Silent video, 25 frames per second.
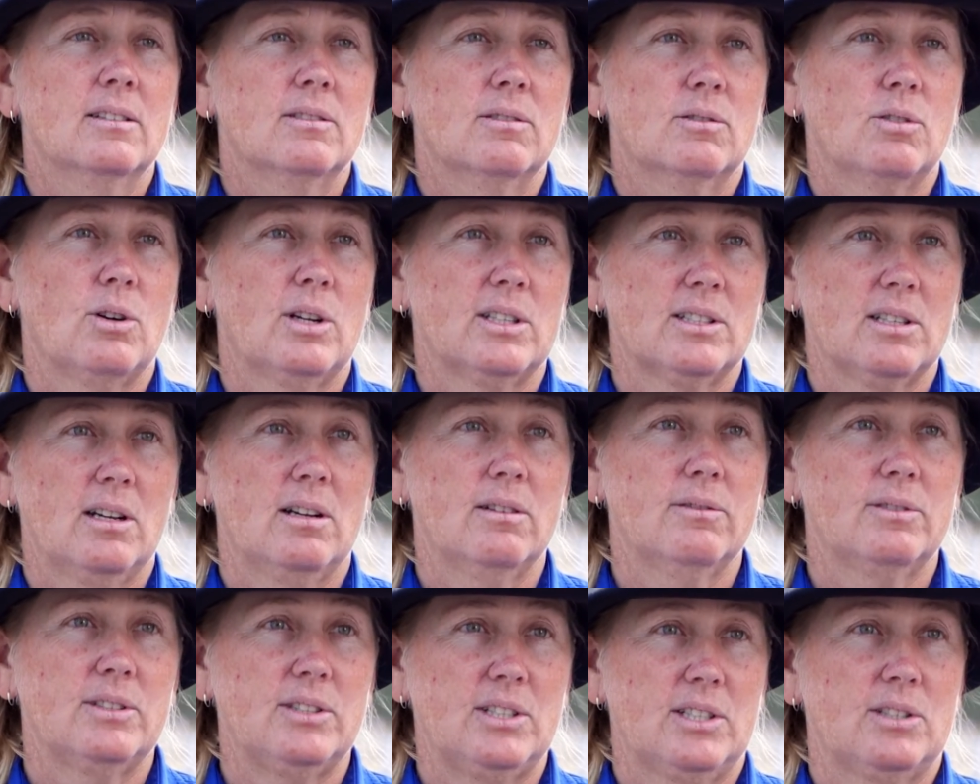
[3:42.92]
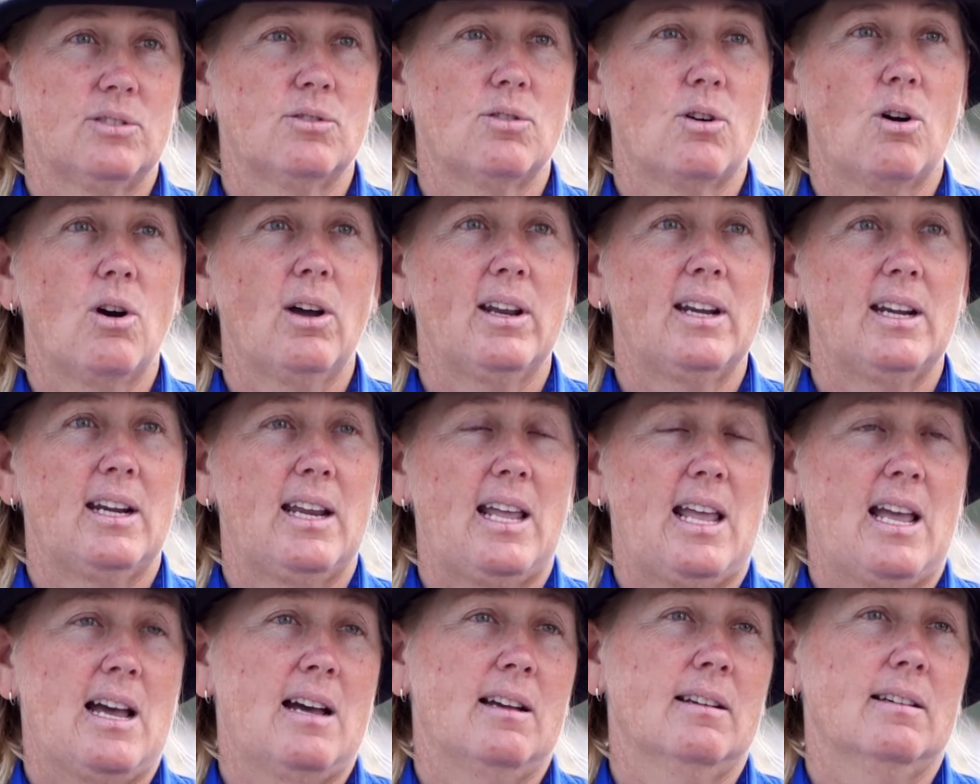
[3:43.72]
Tri-Solfen just dried it
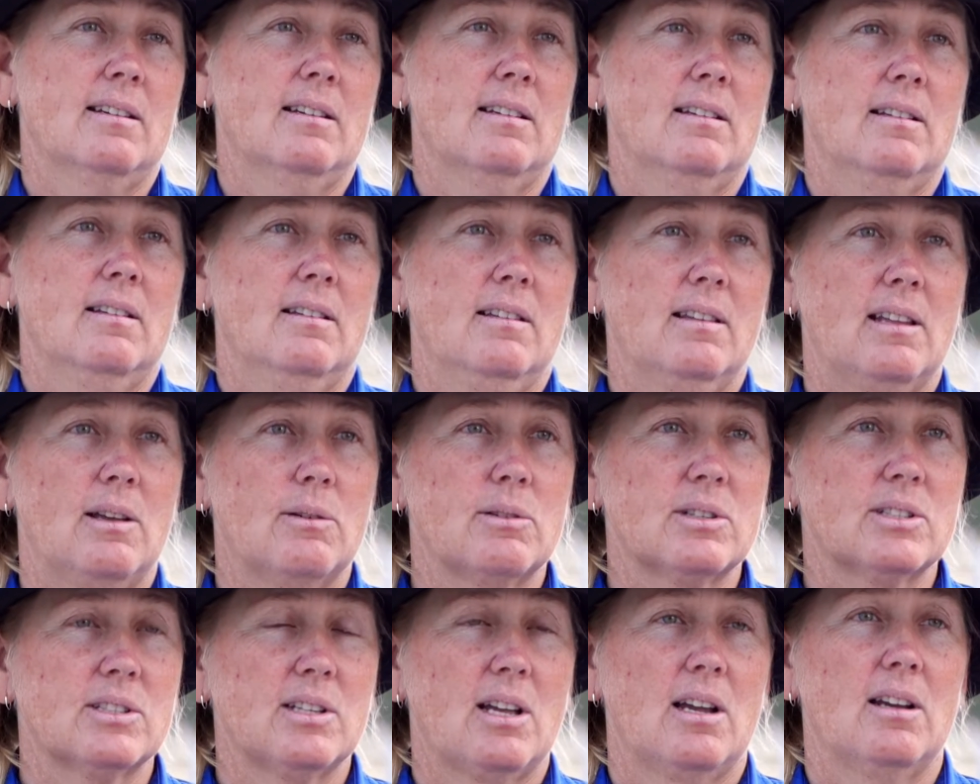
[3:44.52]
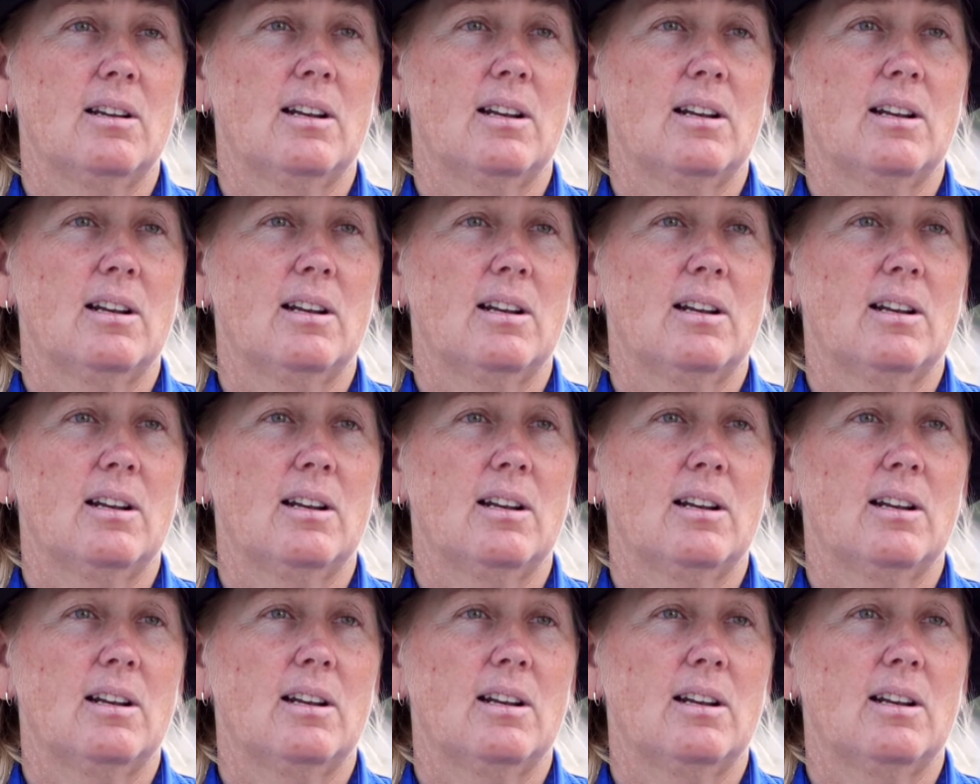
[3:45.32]
out. There was no